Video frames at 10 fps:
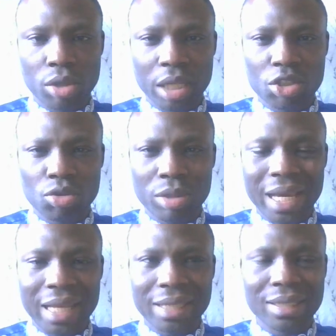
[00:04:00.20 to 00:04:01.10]
sure that you
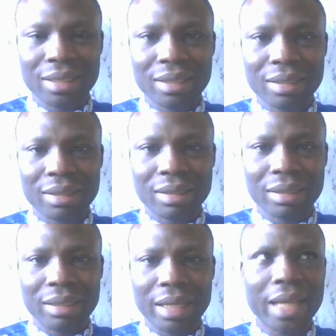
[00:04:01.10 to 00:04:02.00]
get
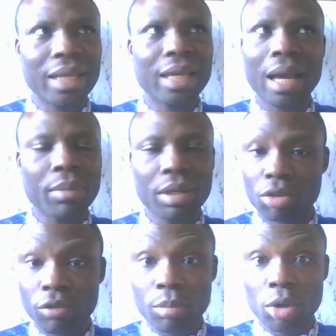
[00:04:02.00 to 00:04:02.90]
any
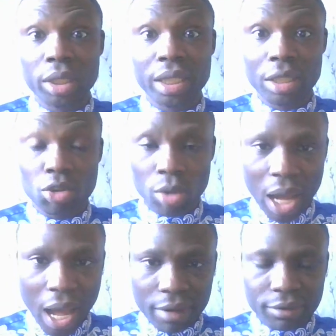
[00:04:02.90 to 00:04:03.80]
amount of money that you
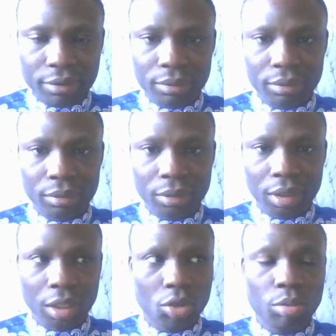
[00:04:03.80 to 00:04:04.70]
have.
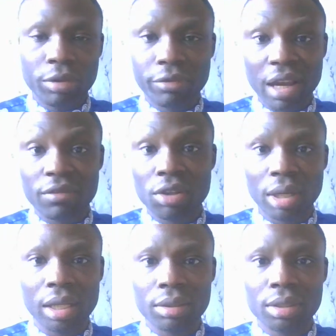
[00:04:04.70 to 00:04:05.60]
It could be
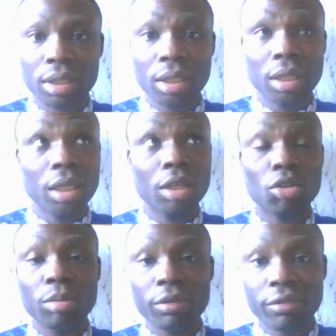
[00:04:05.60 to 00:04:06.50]
$5, it
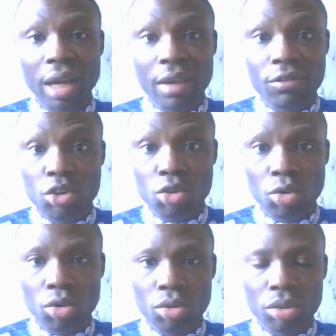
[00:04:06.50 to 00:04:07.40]
could be €5,
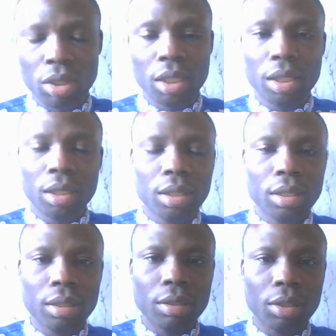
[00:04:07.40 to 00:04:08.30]
you
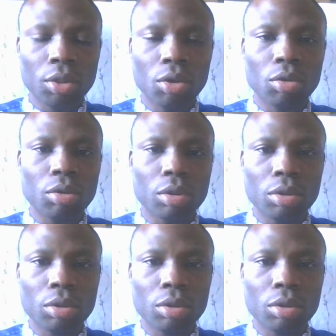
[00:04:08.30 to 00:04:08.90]
know,